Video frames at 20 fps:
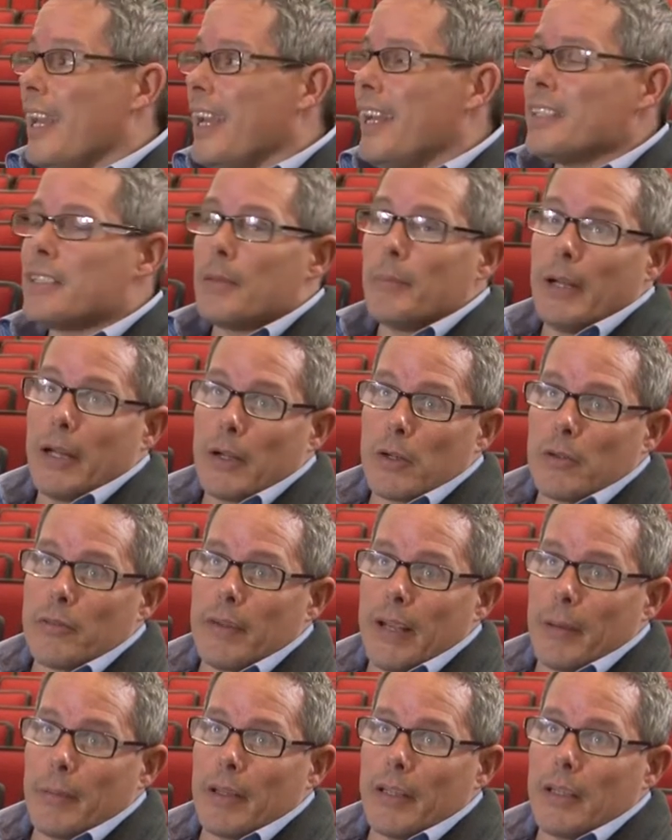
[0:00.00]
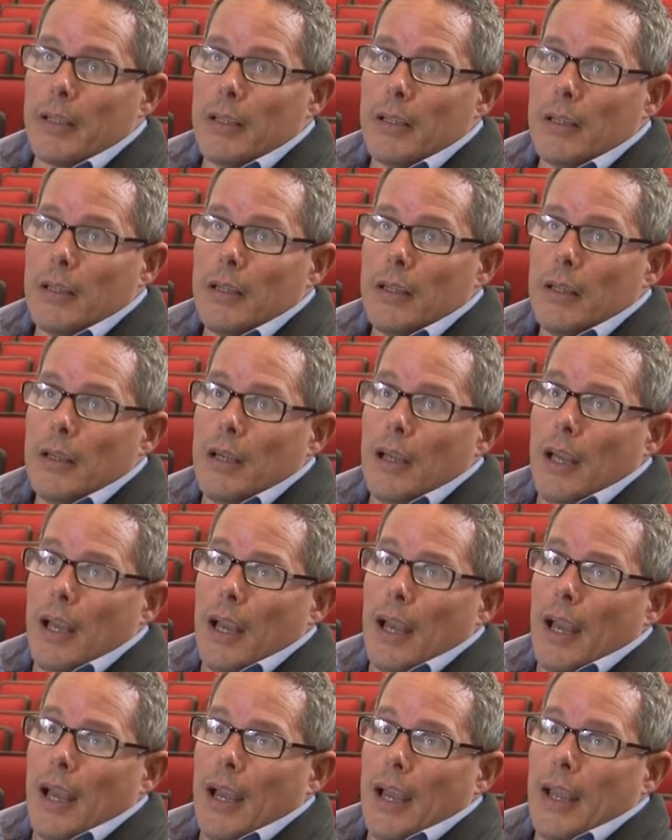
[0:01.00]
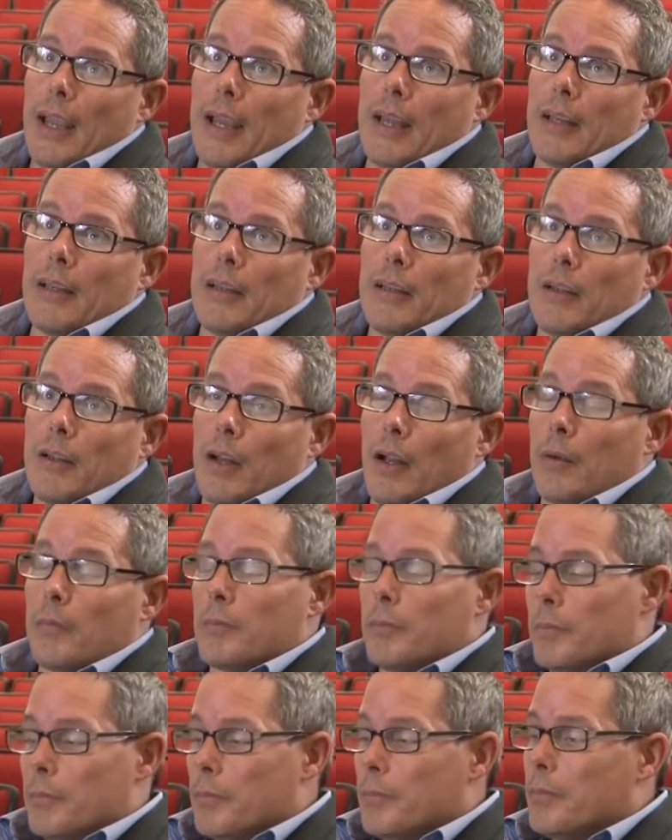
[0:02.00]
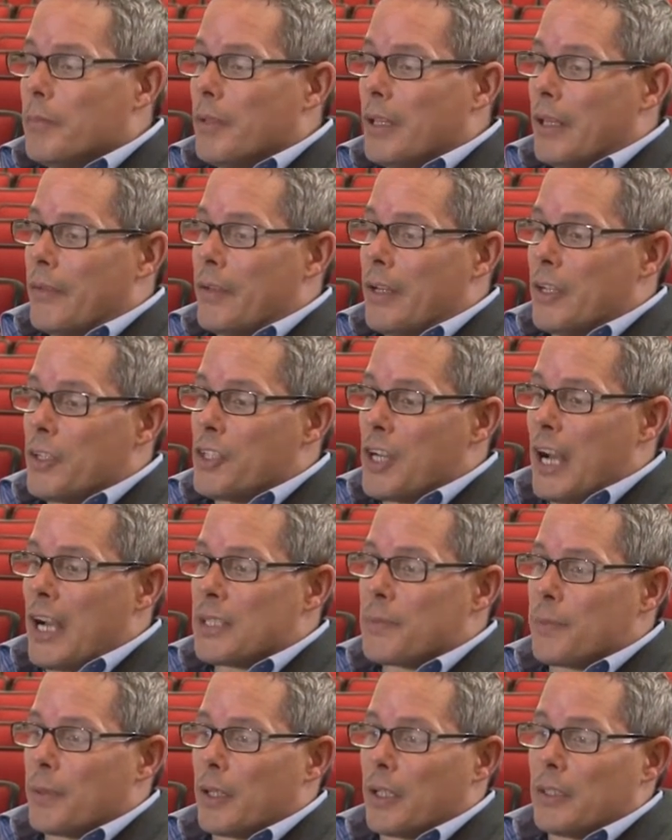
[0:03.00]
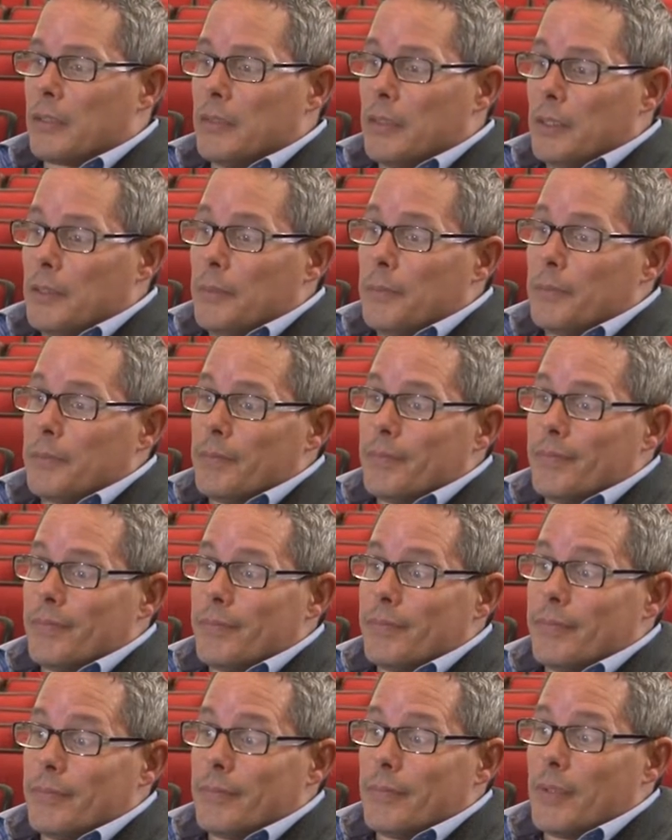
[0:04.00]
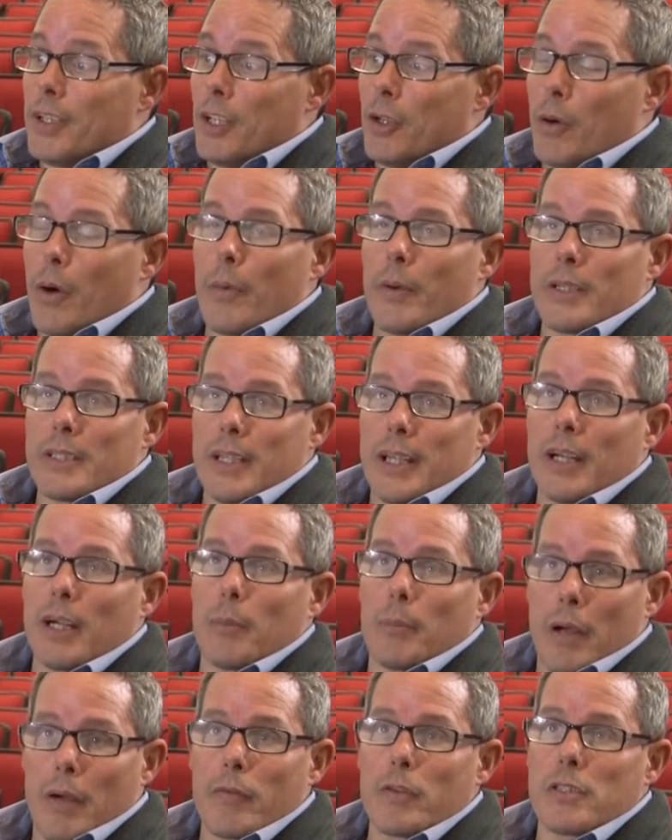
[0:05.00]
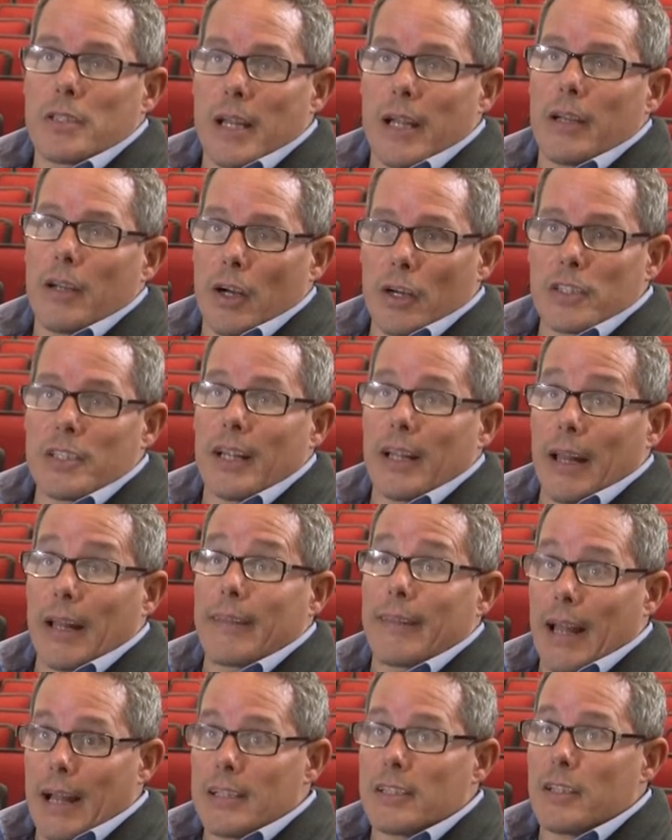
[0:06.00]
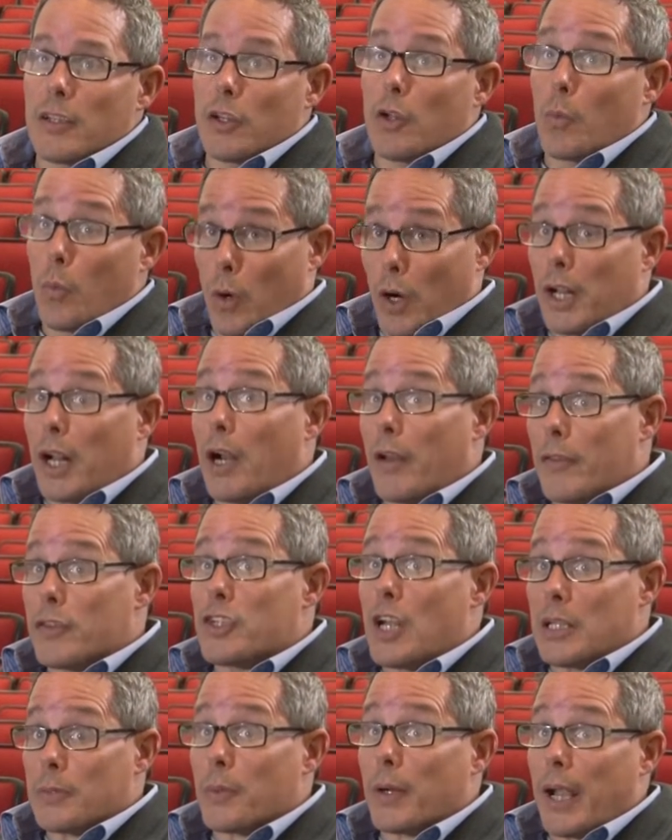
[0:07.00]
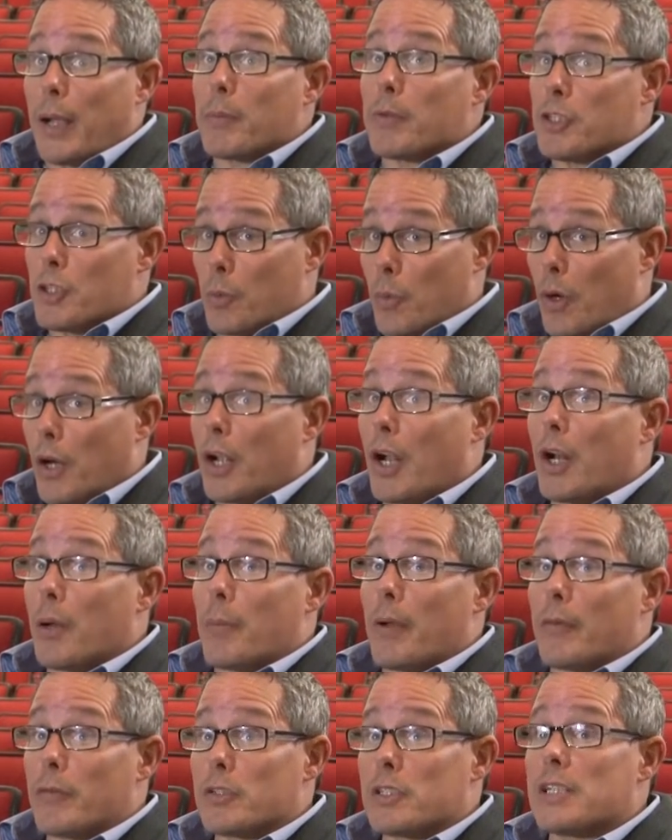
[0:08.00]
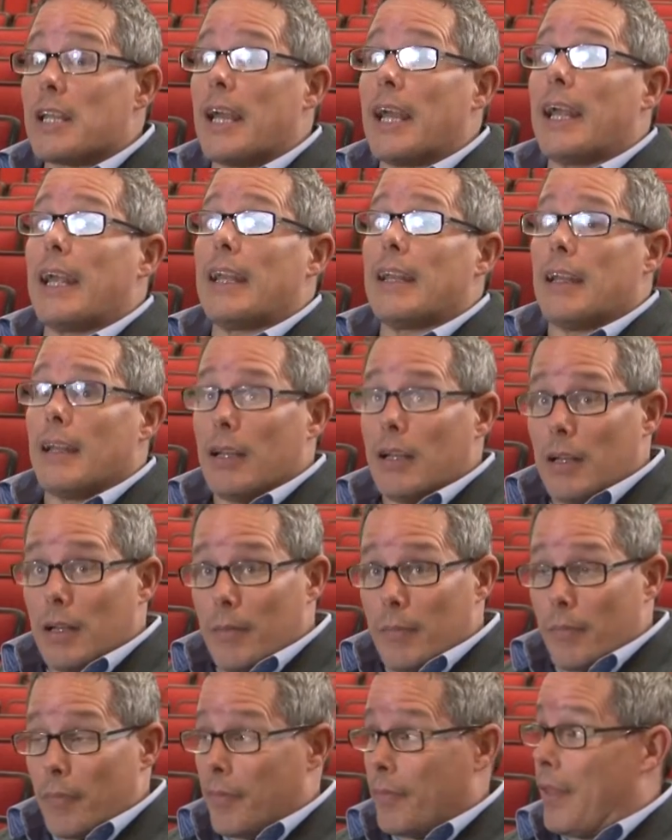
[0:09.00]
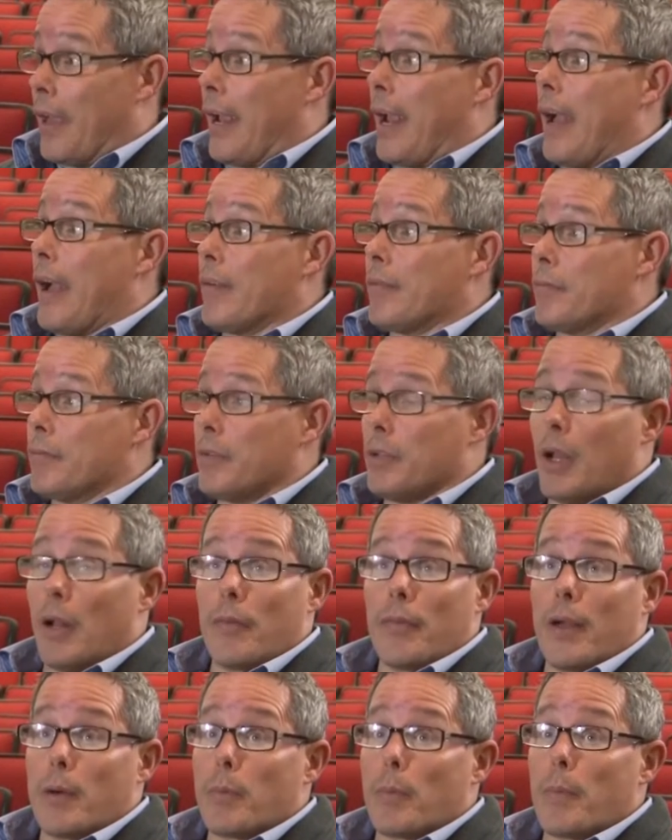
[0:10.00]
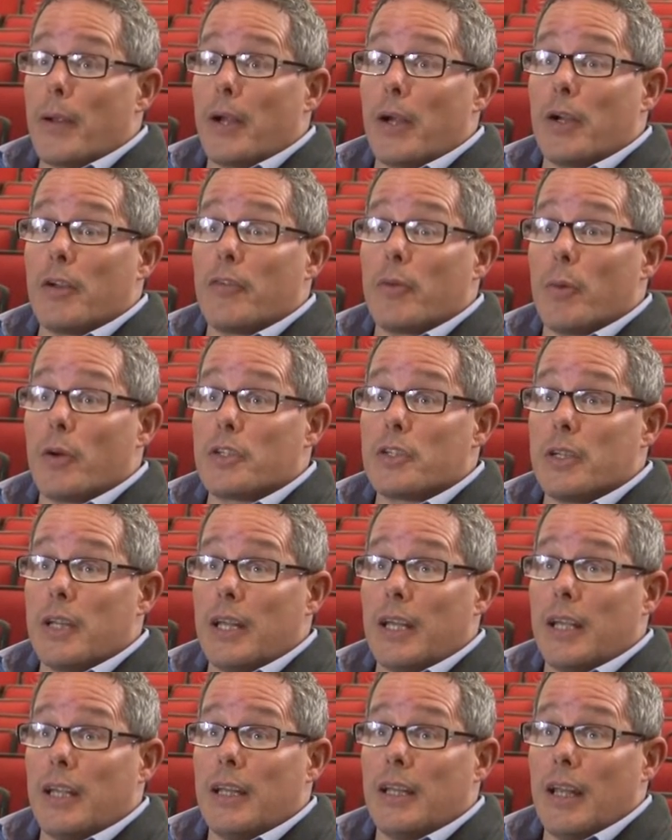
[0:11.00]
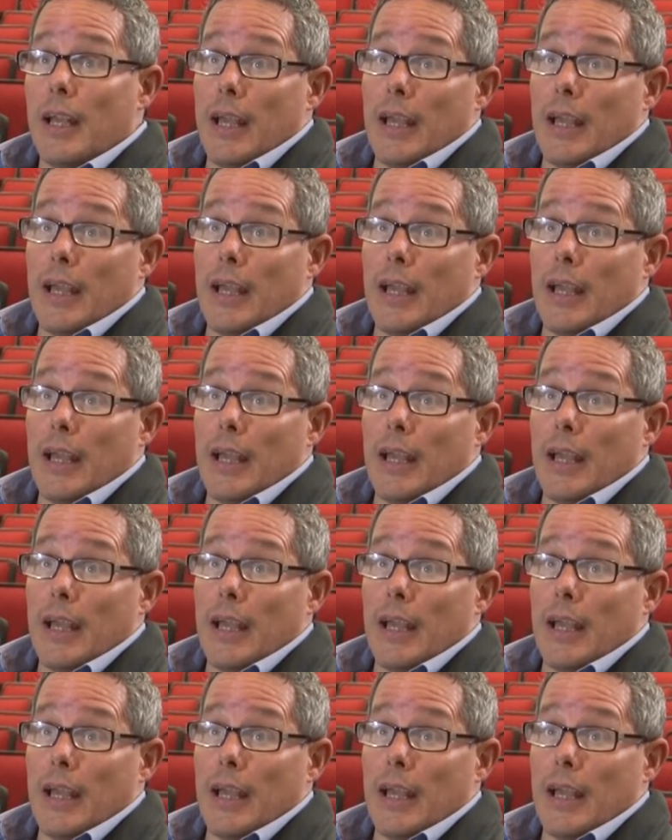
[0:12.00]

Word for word: It's a medical family. And, you know, living in Jasper, you always hear Bevill State Nursing, like that's, you want to go to the Jasper campus. You want to go to Bevill State. They have, you know, they'll prepare you for what you need.